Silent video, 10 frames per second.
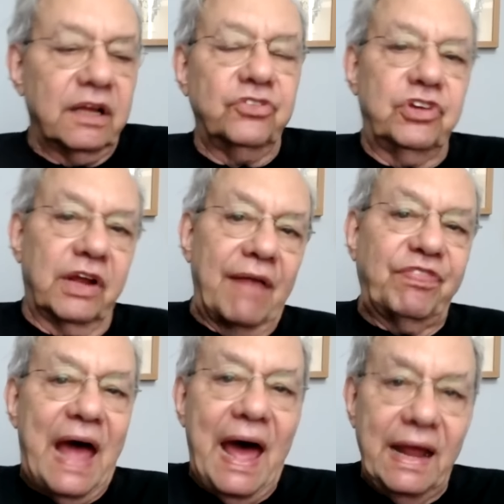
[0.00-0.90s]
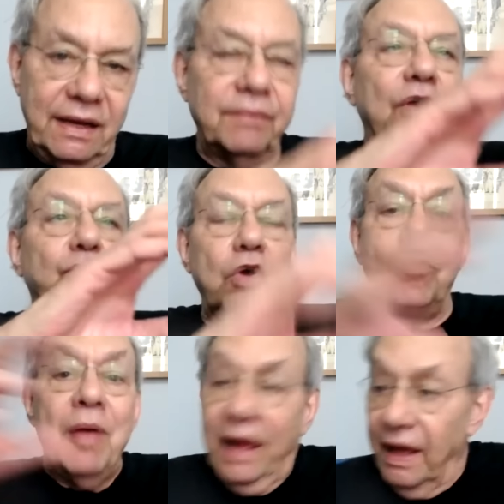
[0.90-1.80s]
Because you got that, the
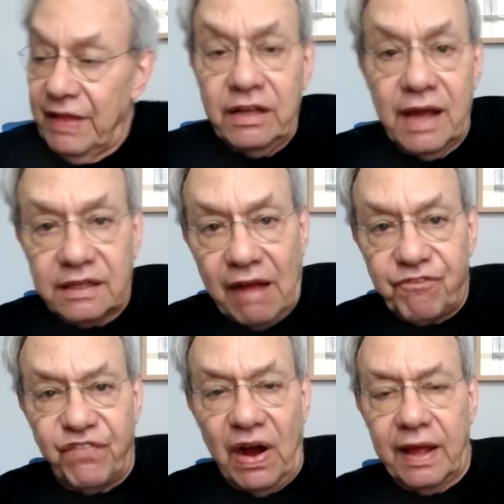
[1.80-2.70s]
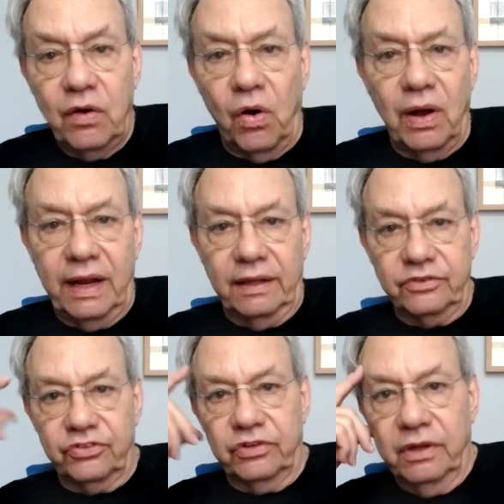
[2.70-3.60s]
room, and then you got that fucking
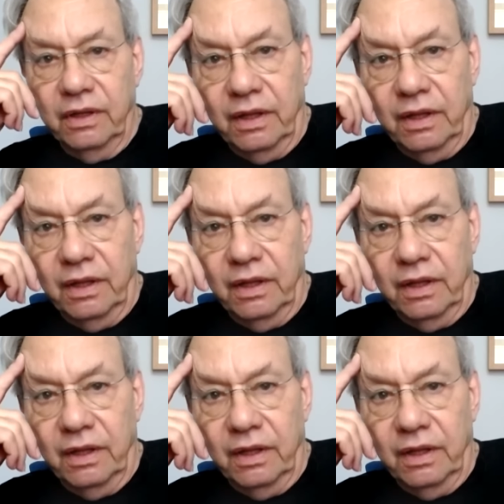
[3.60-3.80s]
audience,